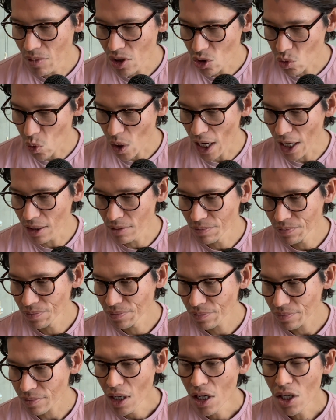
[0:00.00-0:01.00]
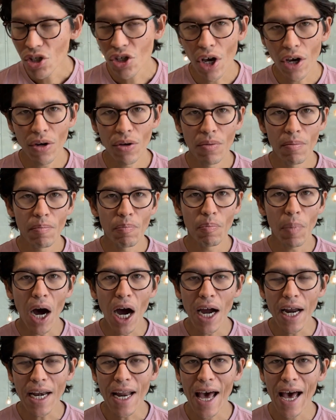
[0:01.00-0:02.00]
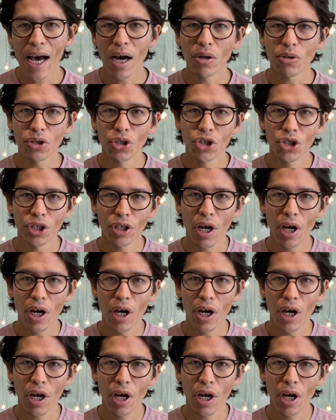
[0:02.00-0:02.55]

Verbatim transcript: as well. So by now you should